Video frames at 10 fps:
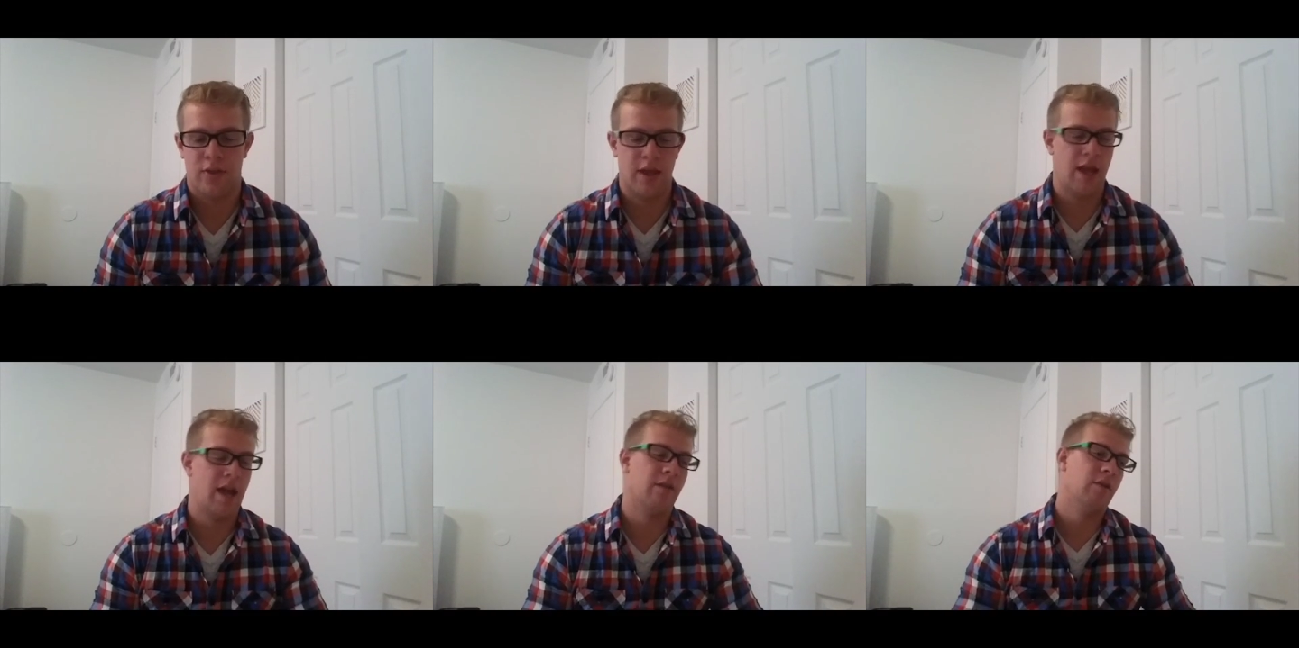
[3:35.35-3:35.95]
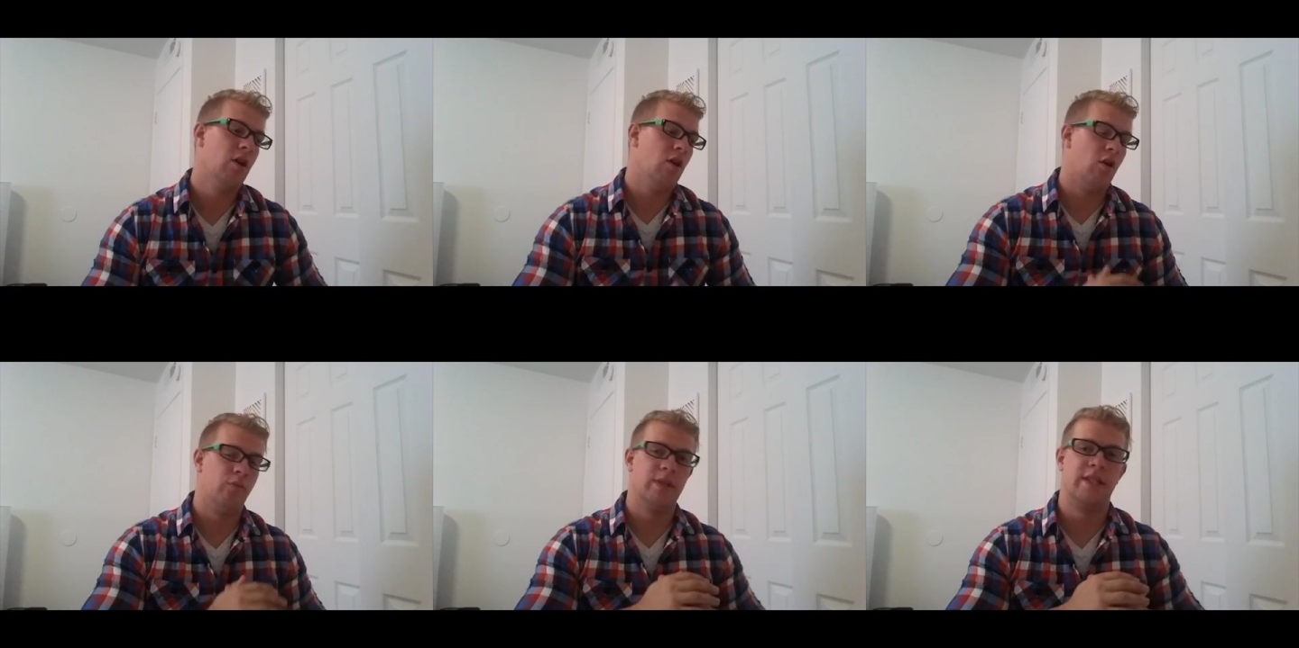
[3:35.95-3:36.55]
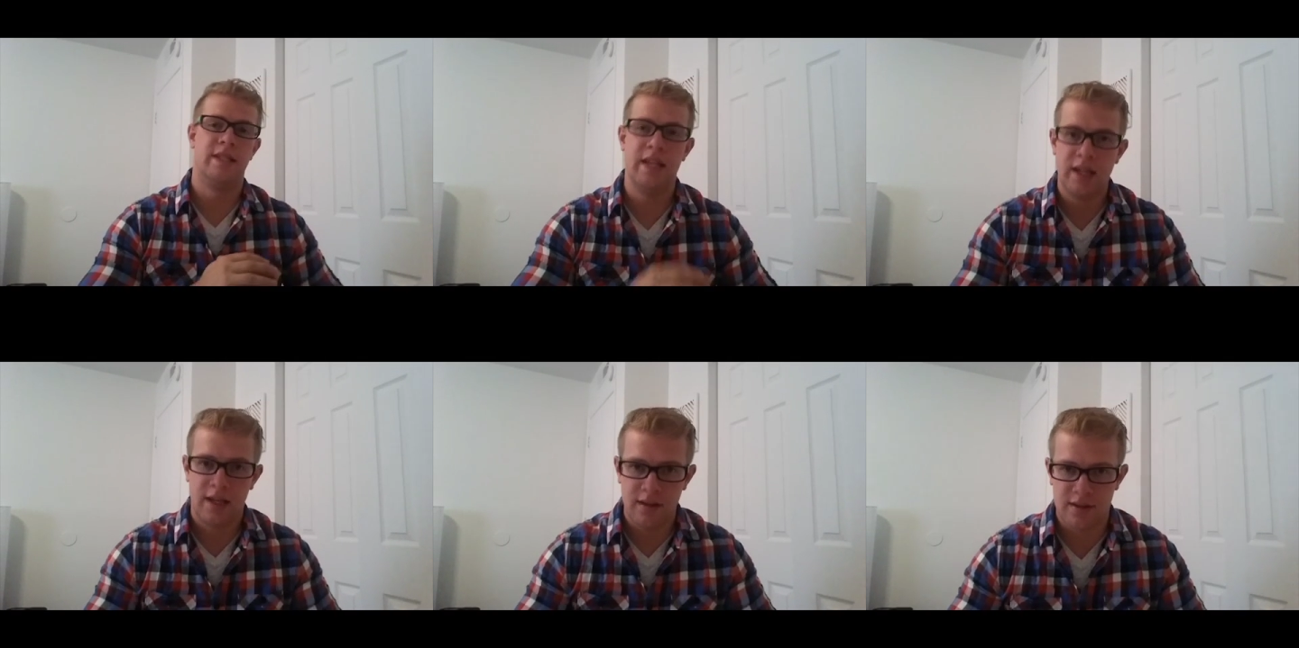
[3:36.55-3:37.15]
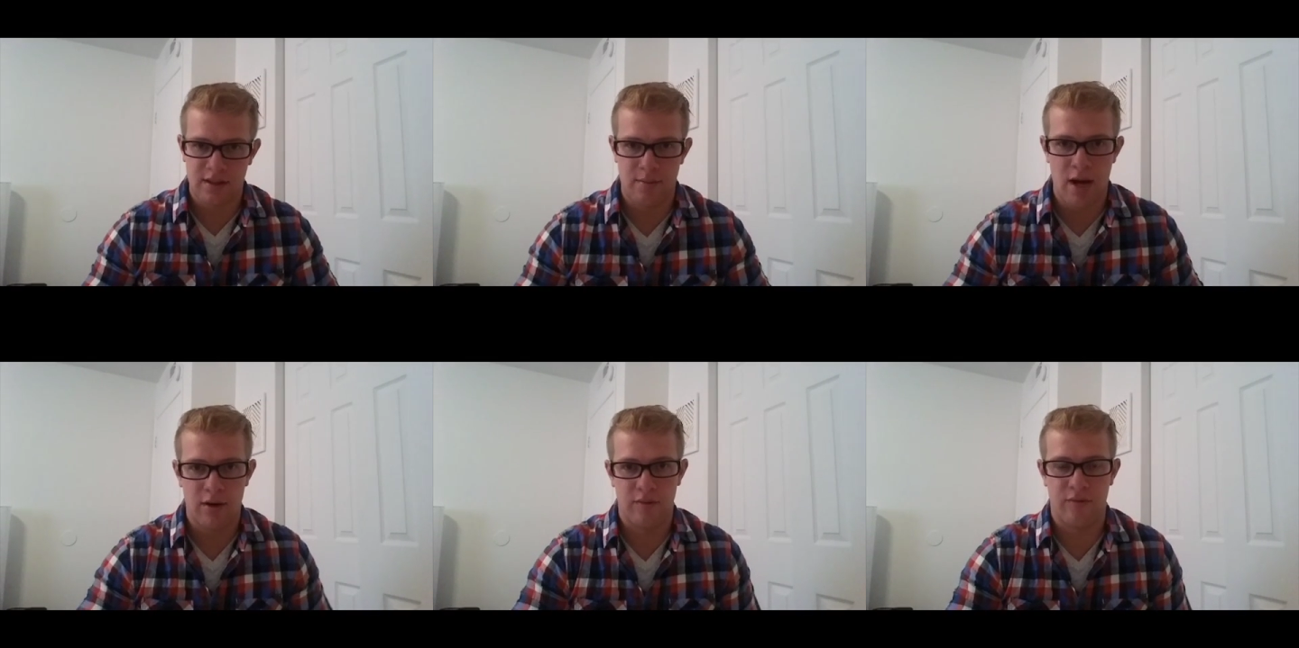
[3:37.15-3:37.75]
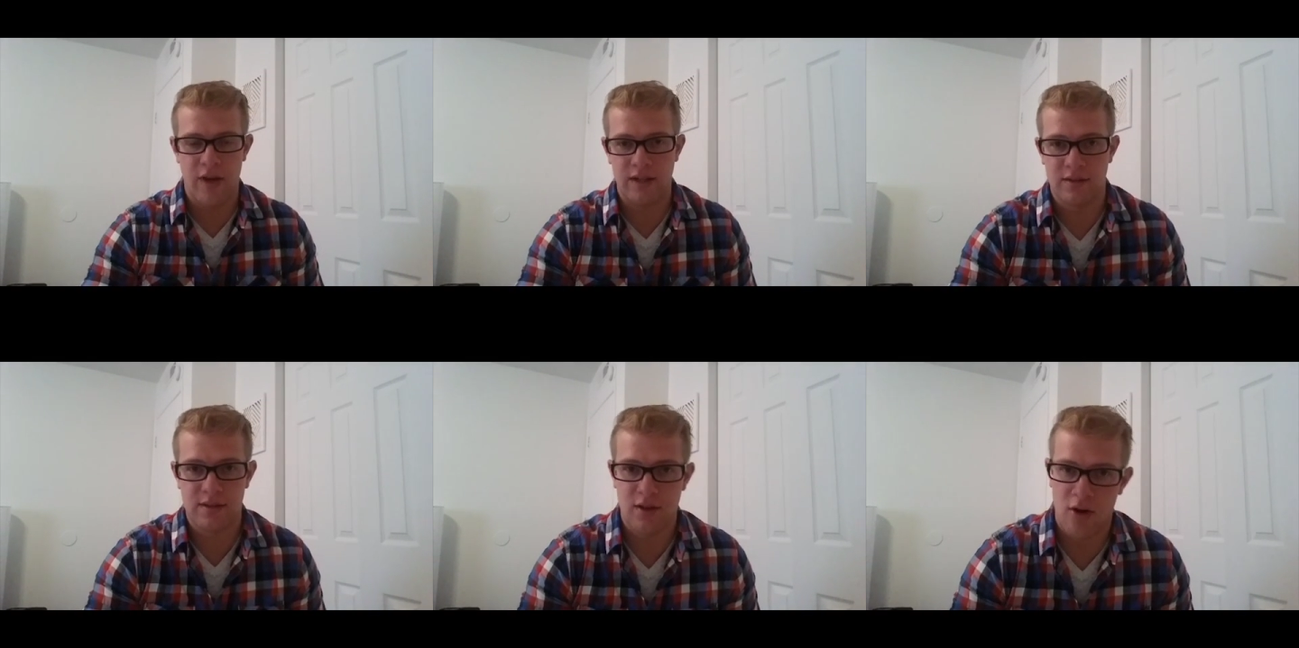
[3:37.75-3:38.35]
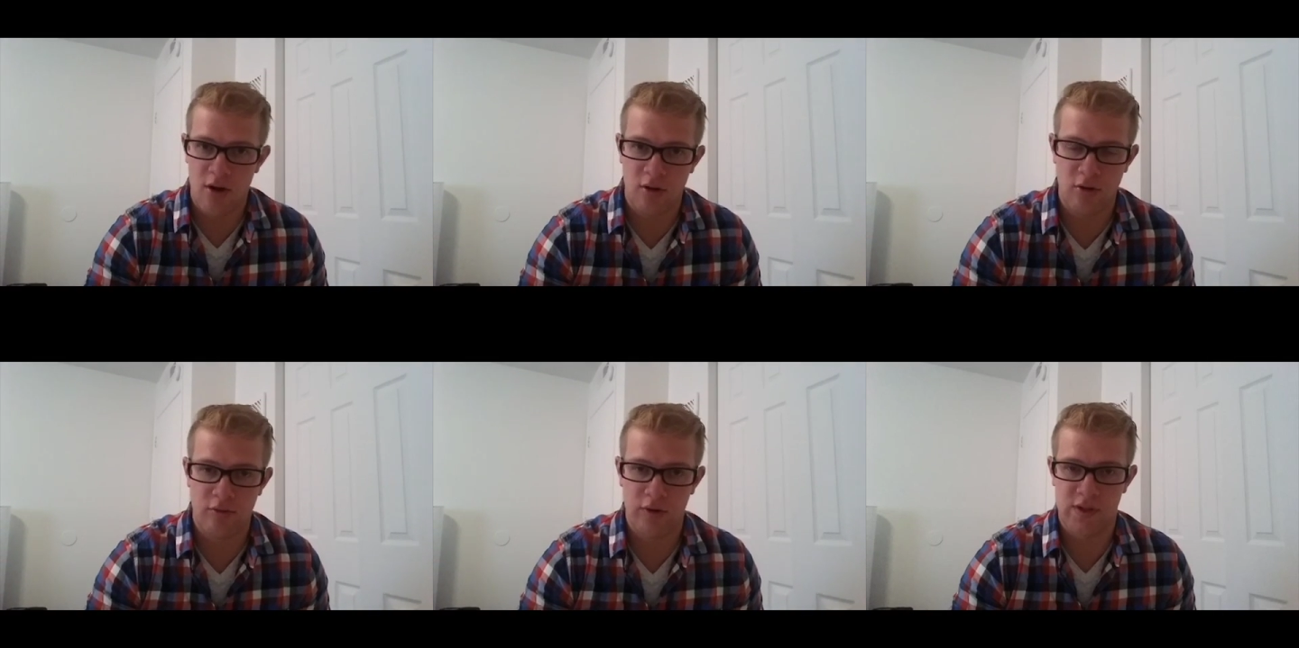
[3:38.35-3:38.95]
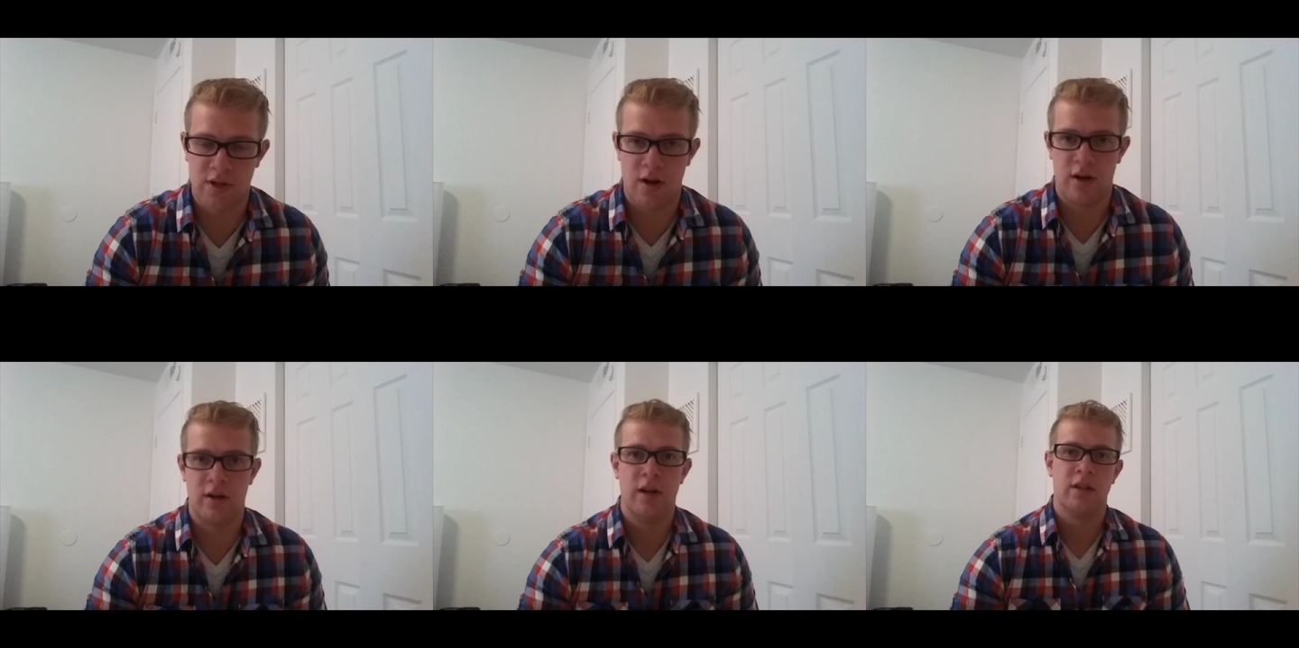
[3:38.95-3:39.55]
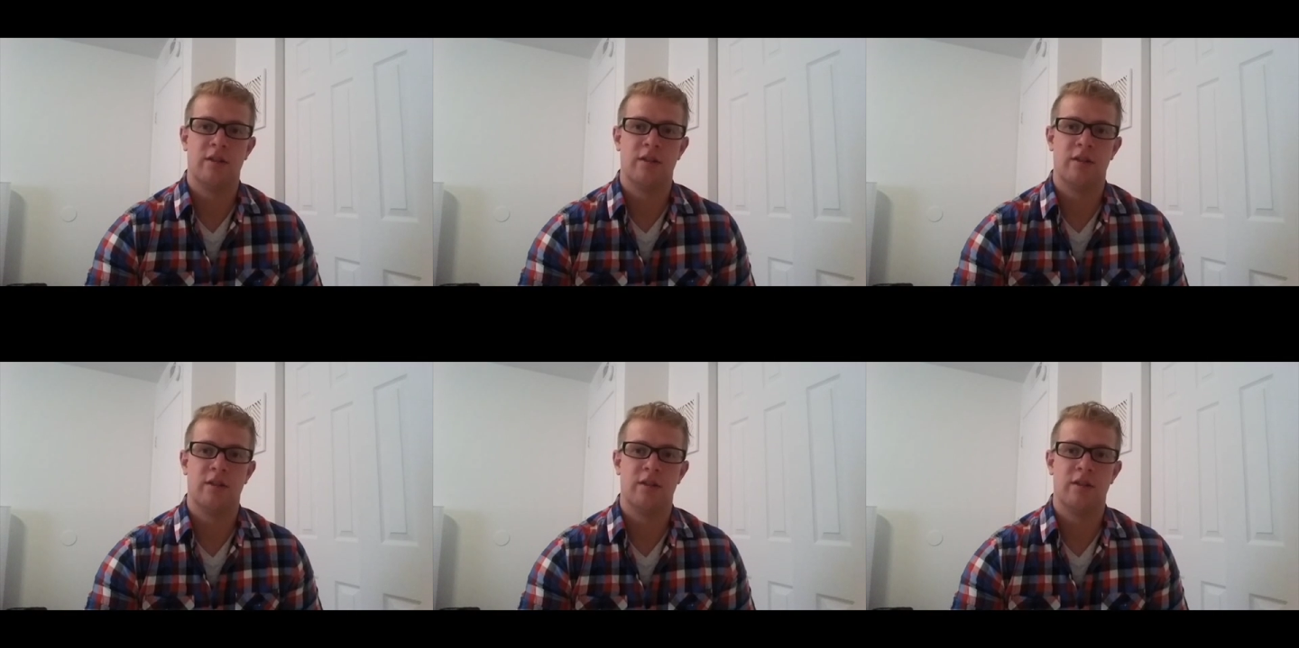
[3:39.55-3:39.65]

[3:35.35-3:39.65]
They have a ridiculous amount of vents all over this car.